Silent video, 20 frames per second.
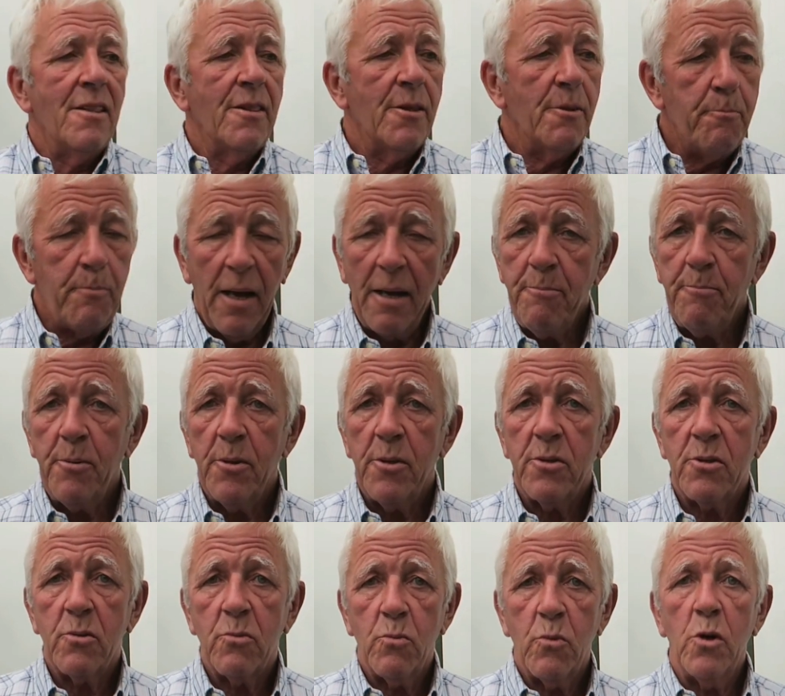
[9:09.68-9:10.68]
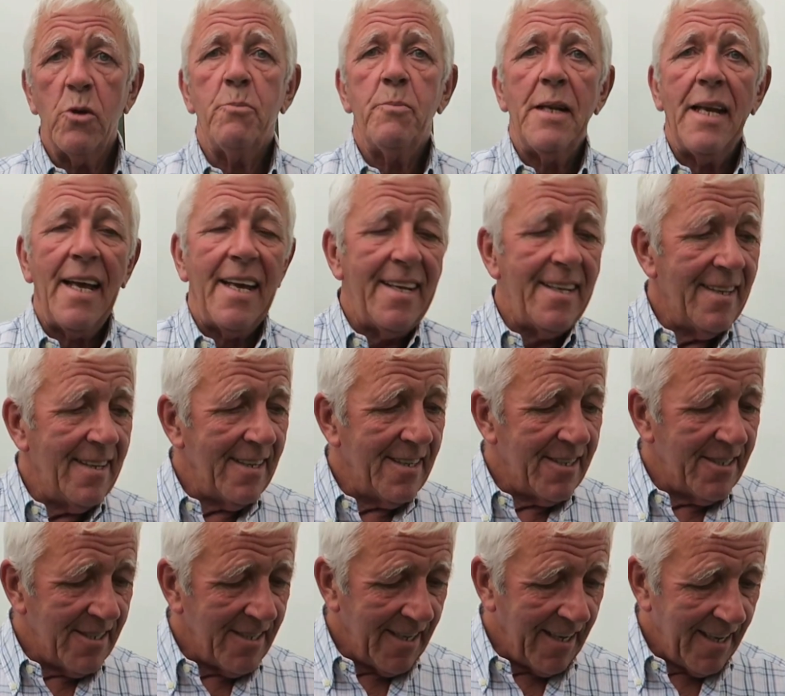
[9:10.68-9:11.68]
The peppers will be late
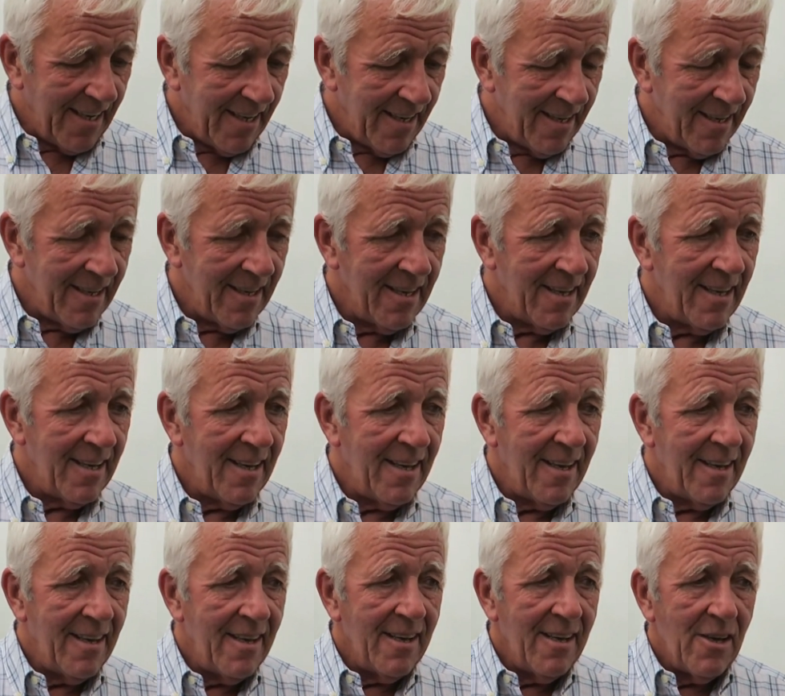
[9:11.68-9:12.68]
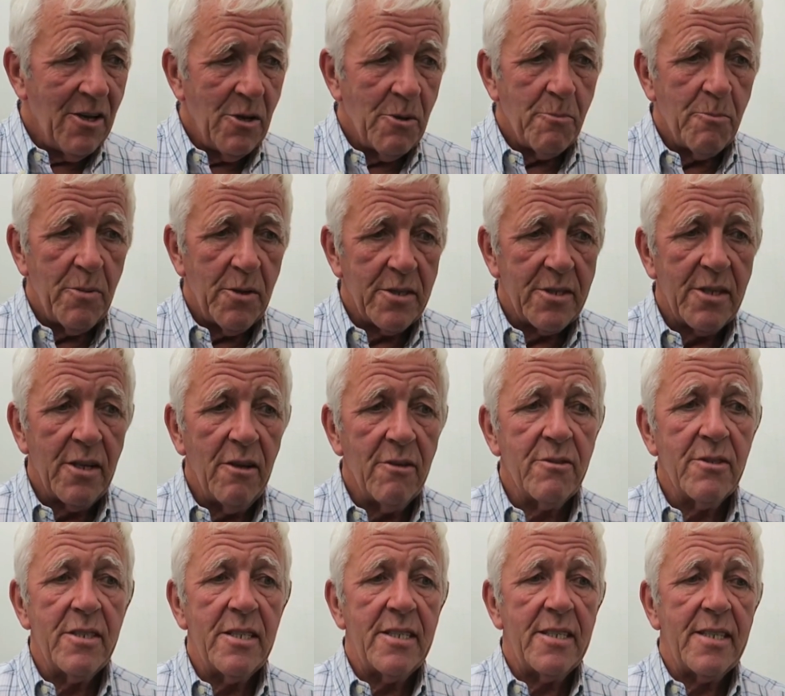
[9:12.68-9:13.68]
this year, but as
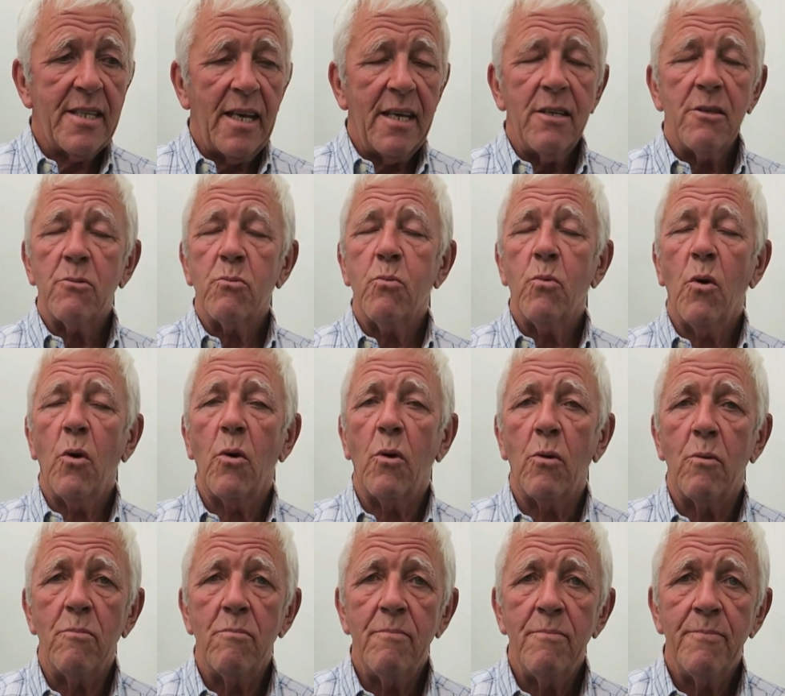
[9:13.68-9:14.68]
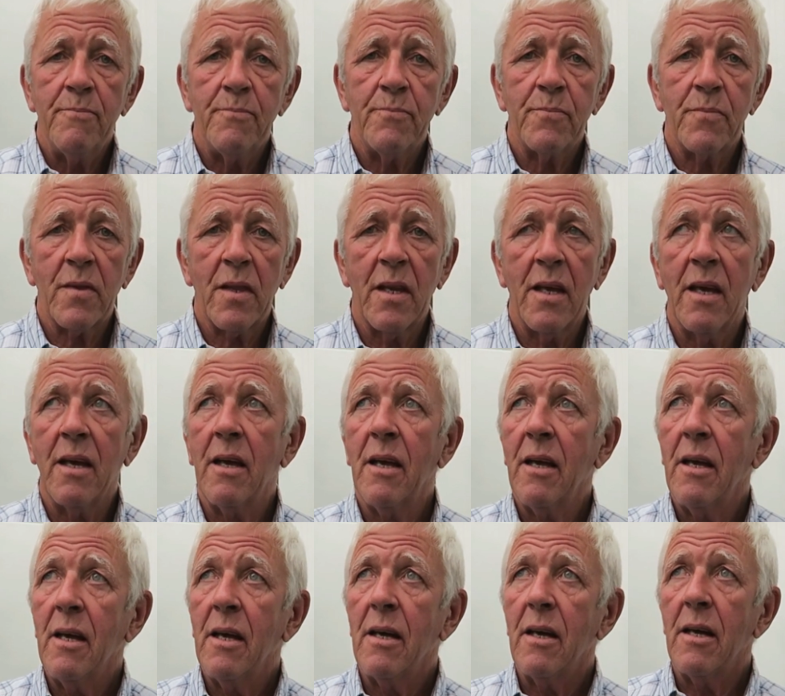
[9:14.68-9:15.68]
long as it stays warm
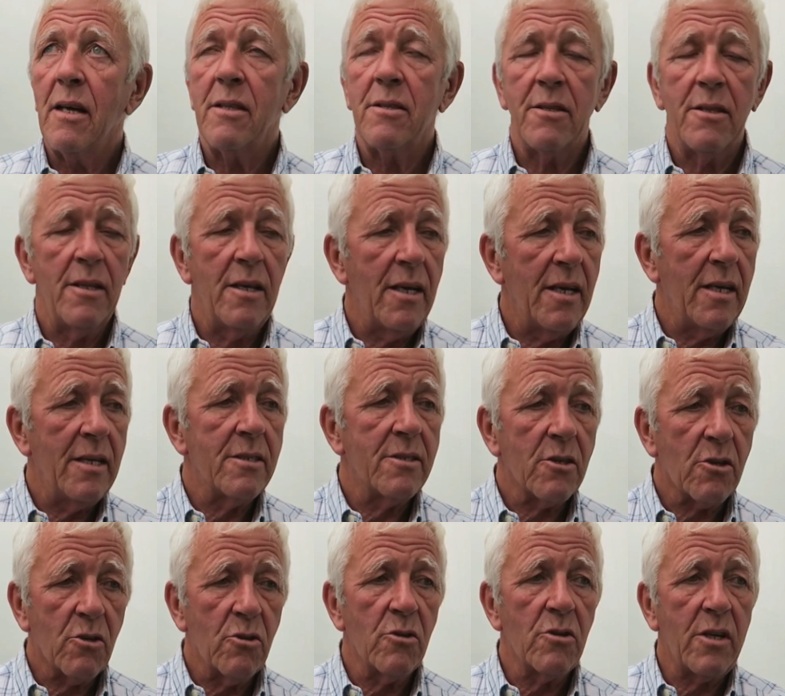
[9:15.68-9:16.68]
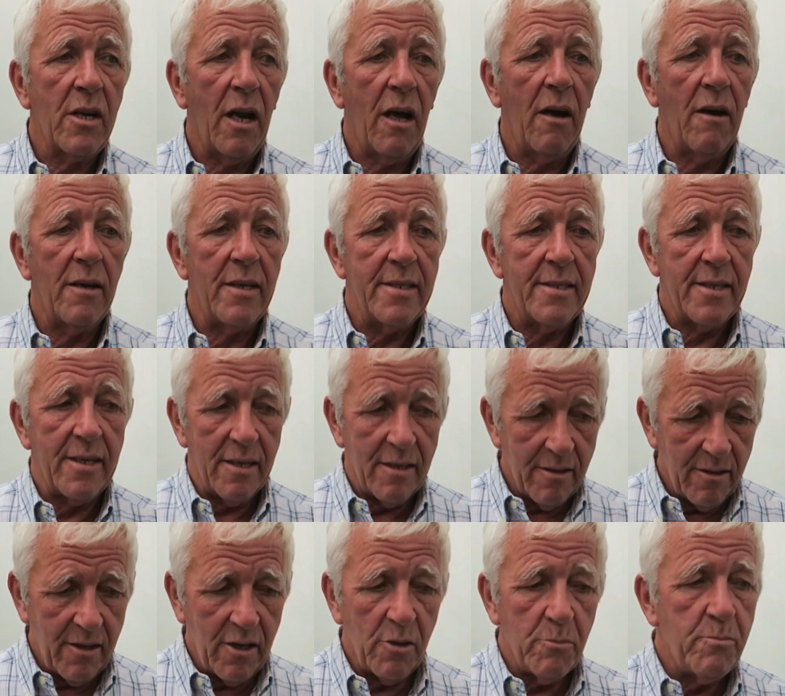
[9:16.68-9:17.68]
and there's a good light,
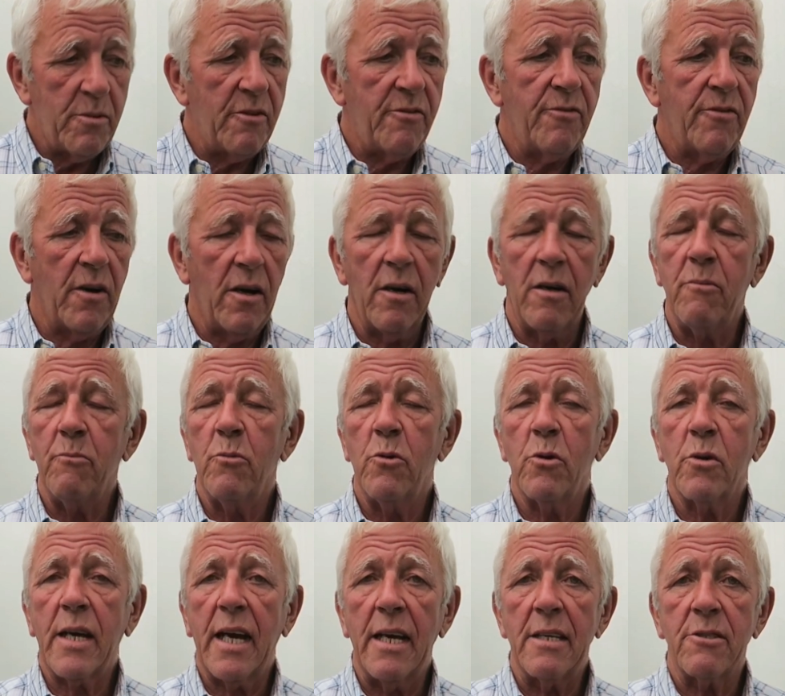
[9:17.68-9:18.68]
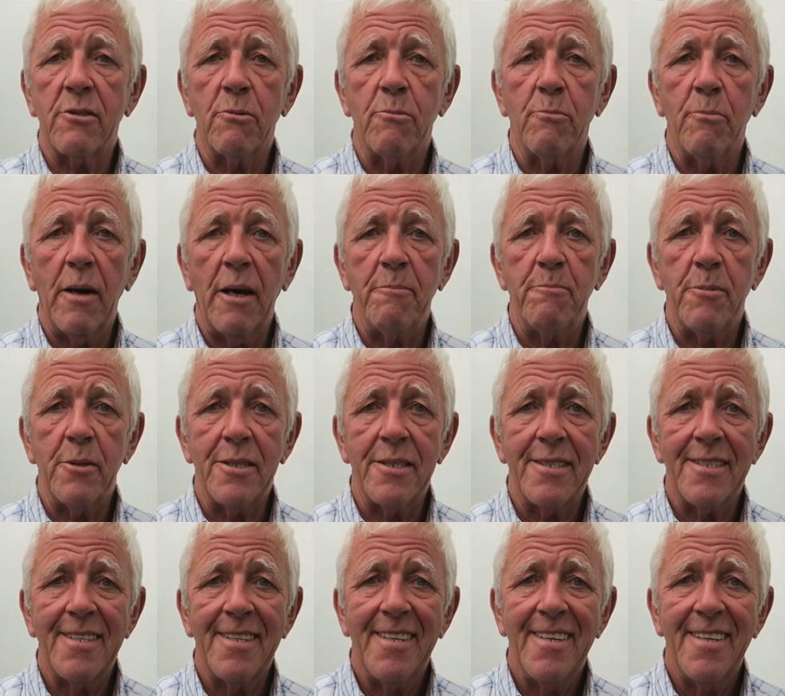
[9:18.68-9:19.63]
they'll be fine. We'll get some peppers.